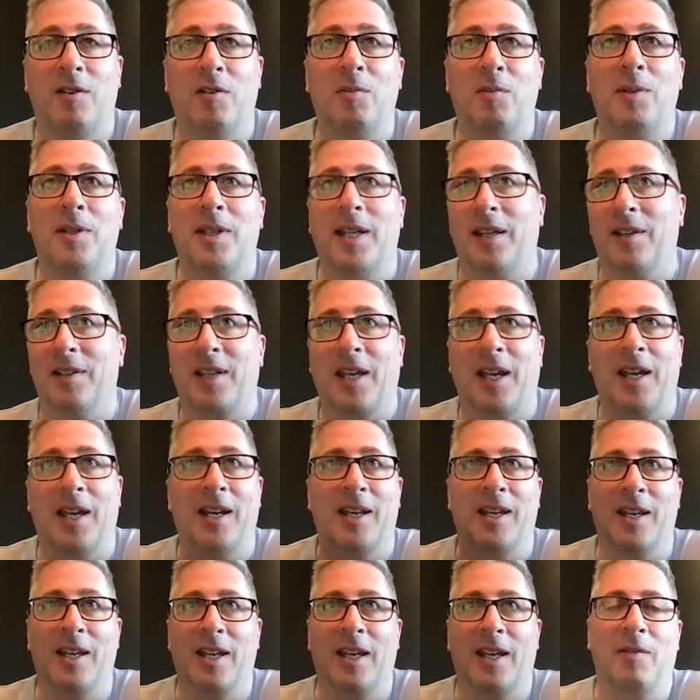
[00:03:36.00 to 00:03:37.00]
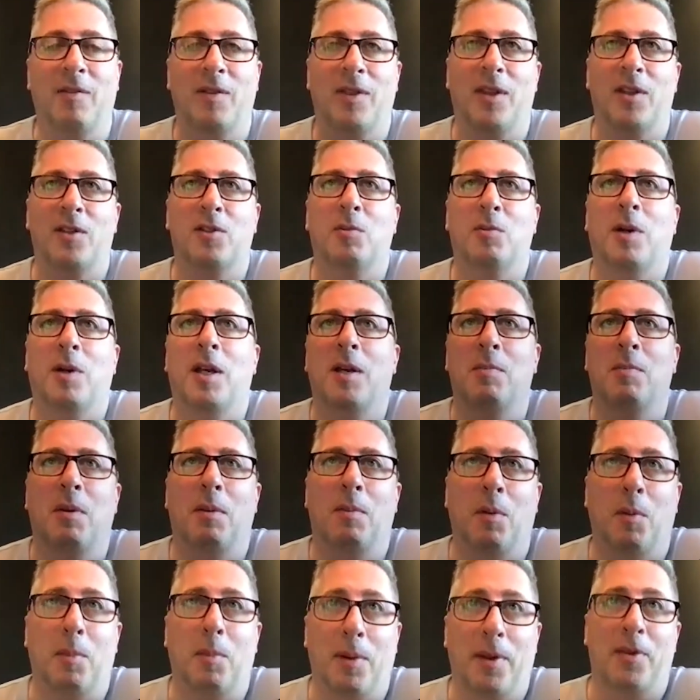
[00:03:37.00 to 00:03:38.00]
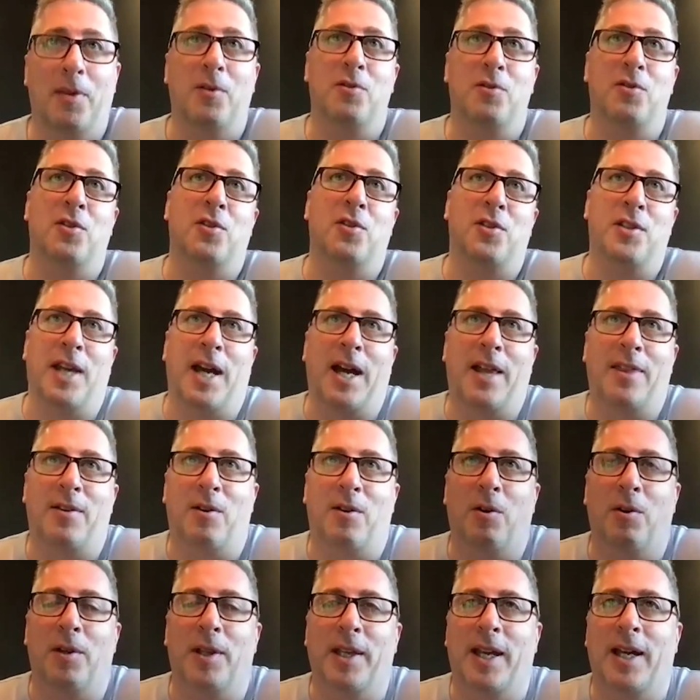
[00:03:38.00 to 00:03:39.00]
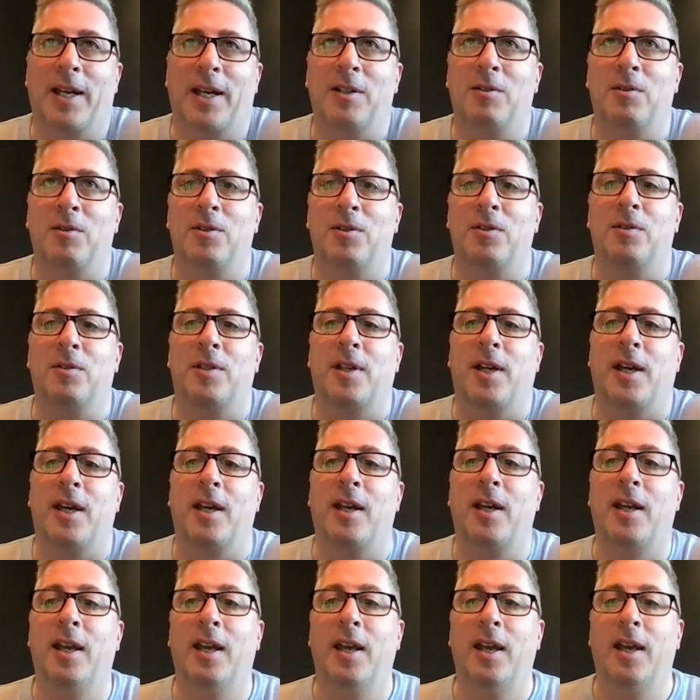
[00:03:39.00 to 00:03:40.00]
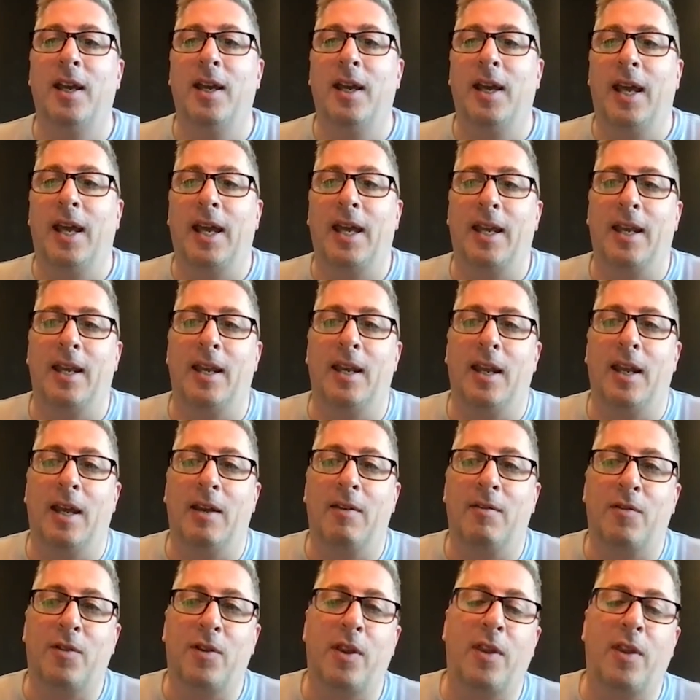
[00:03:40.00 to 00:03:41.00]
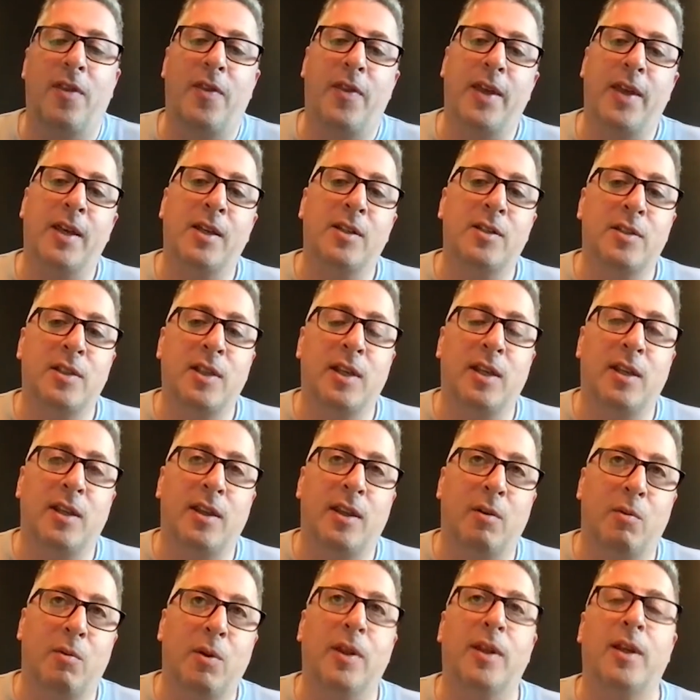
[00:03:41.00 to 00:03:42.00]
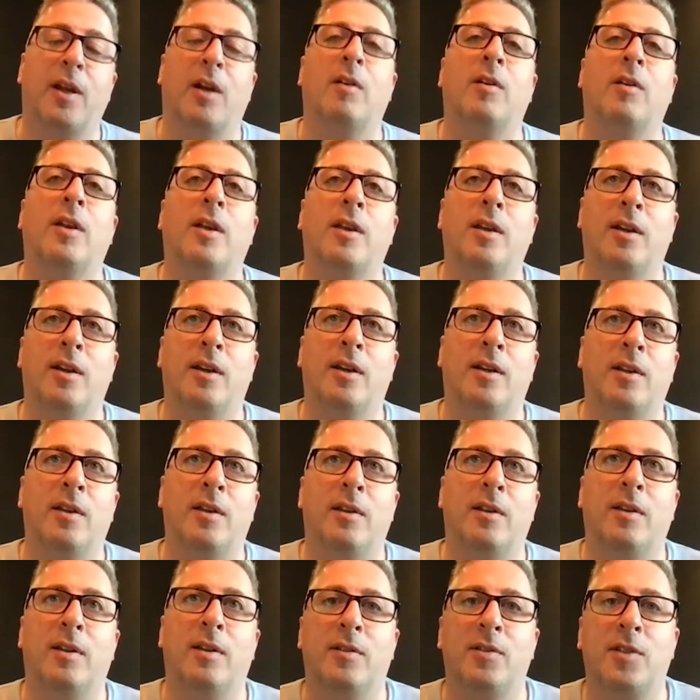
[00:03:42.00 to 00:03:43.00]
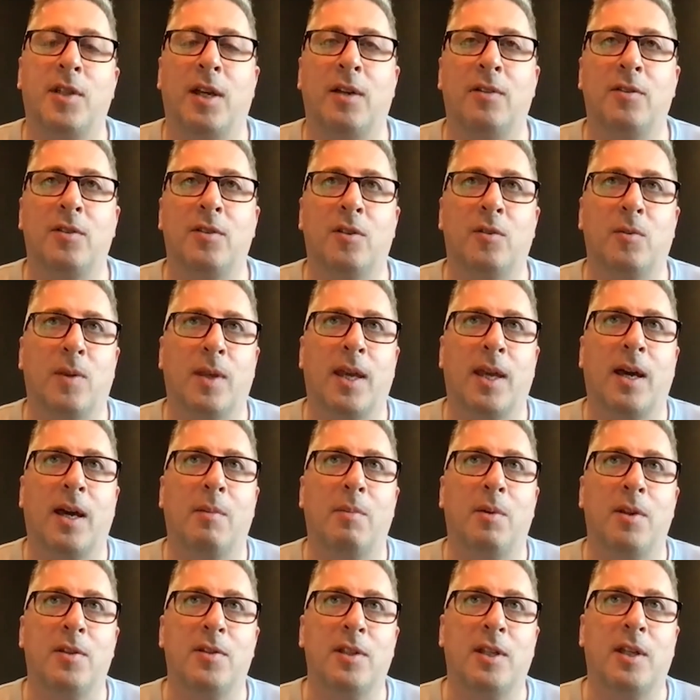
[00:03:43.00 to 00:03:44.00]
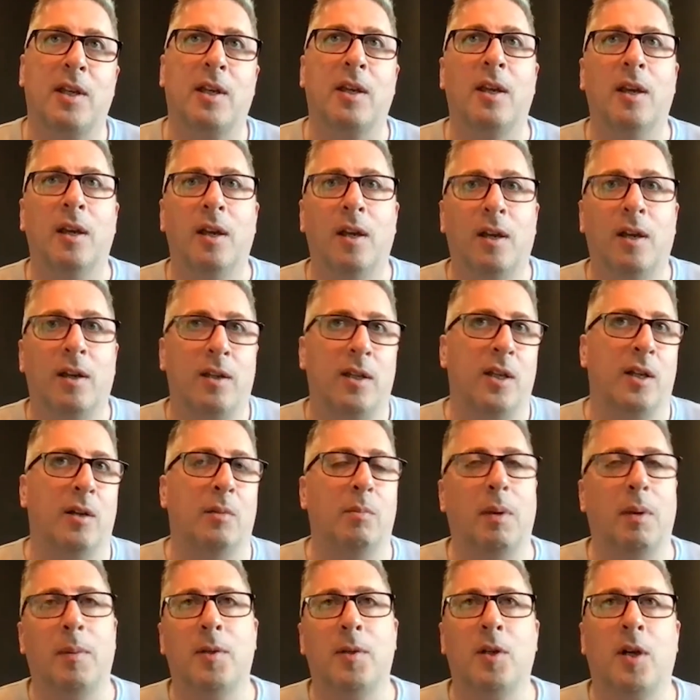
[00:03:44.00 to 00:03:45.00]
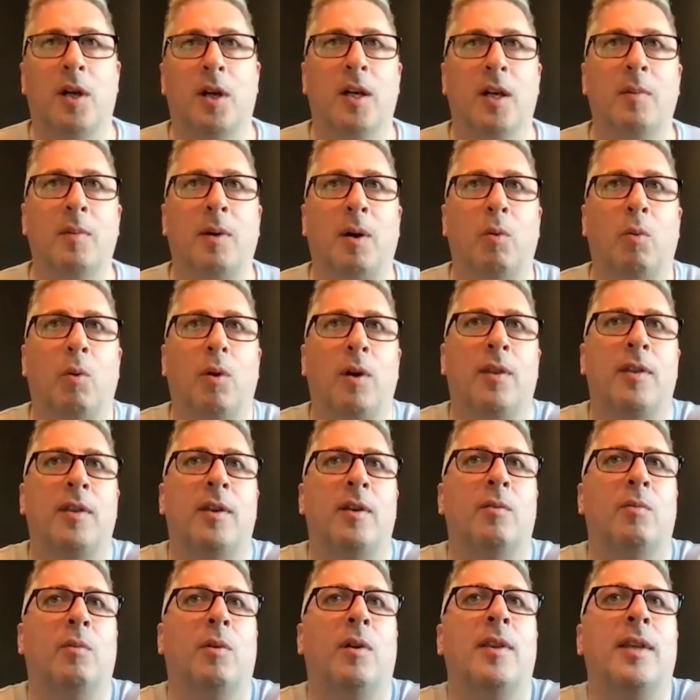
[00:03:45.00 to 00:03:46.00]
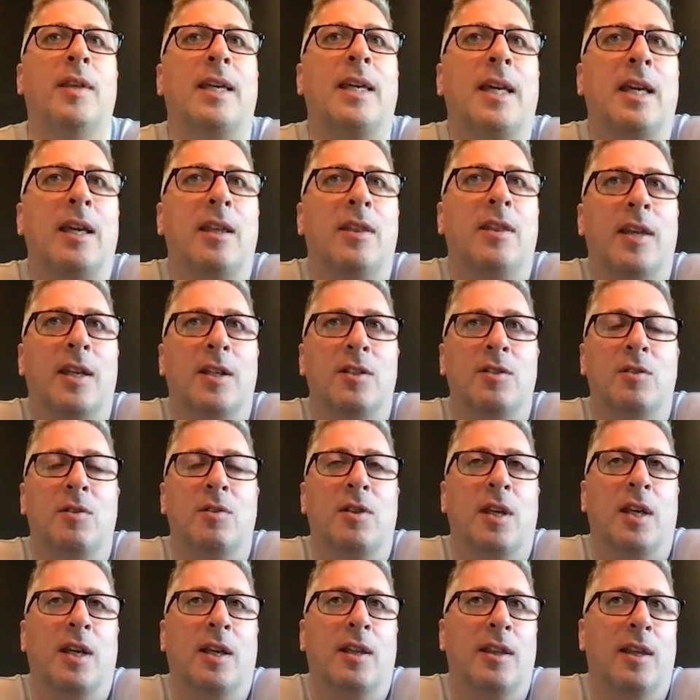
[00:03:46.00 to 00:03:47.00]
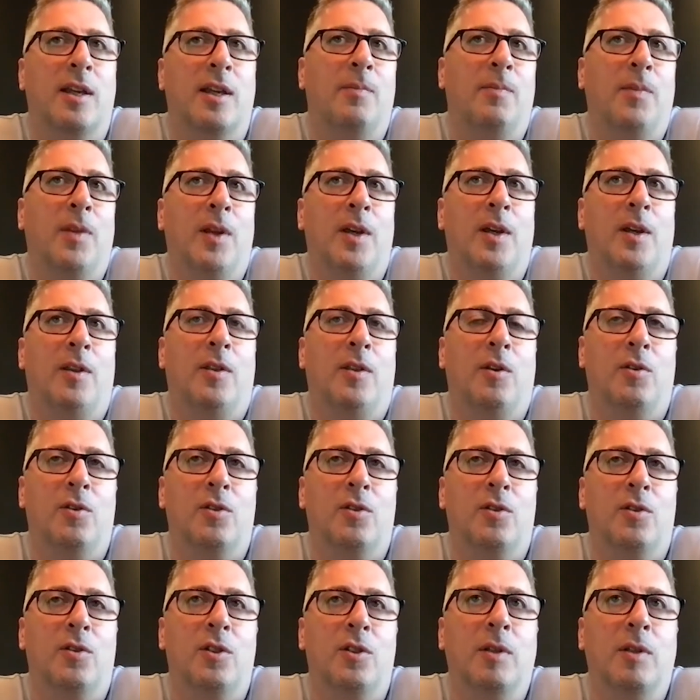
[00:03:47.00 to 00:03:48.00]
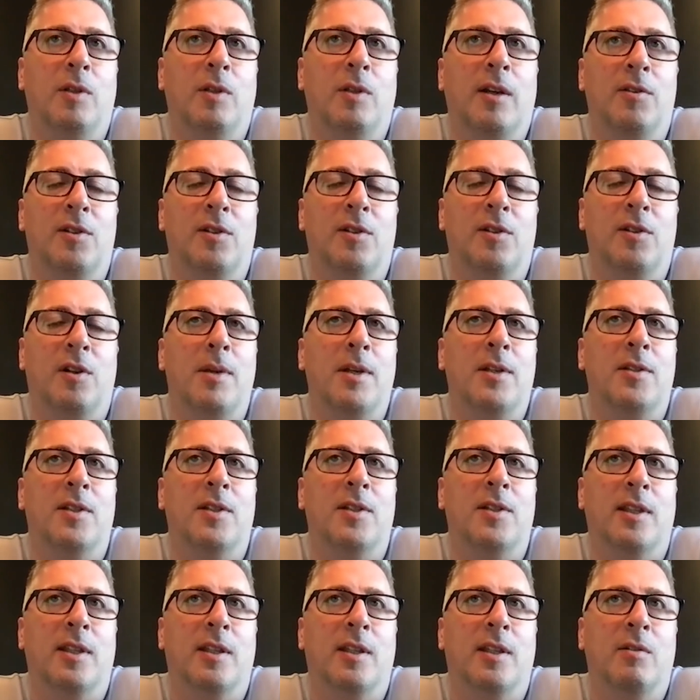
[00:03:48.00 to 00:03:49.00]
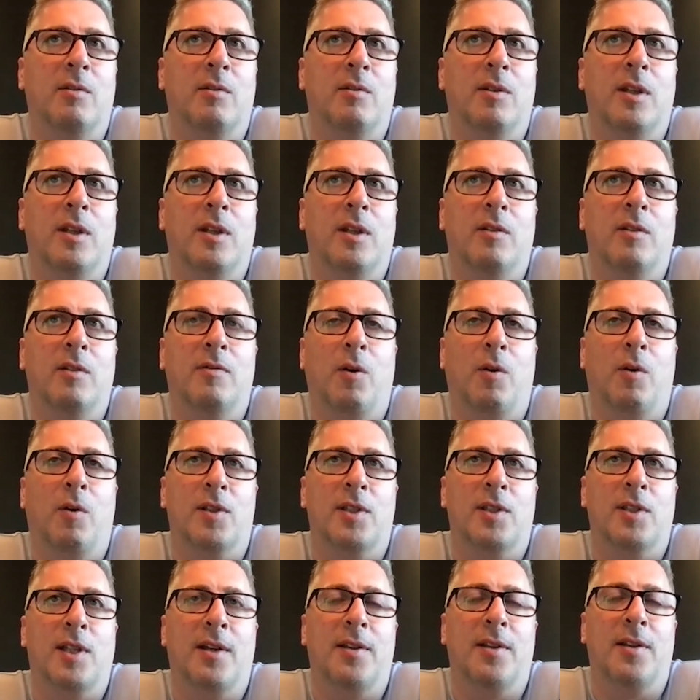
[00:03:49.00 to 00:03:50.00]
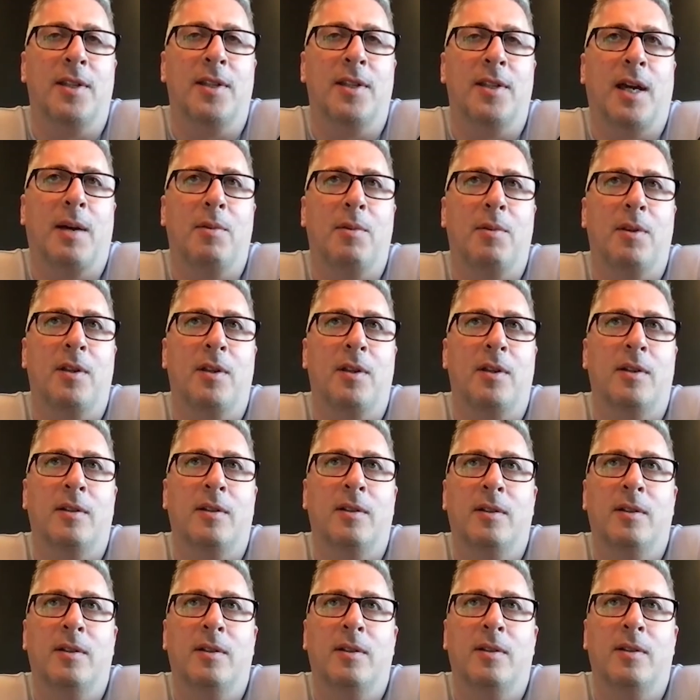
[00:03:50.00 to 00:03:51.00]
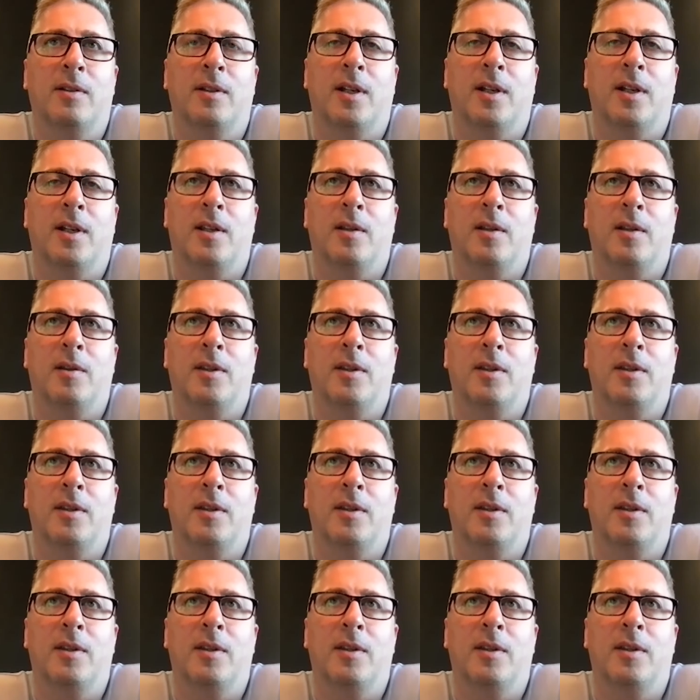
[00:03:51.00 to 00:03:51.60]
delegating and giving this away to people, but they're just not. They're holding onto it too tight. And for the things that really are challenges of competency, maybe talk about what are the key things you think that those new leaders are missing that you focus on at the top of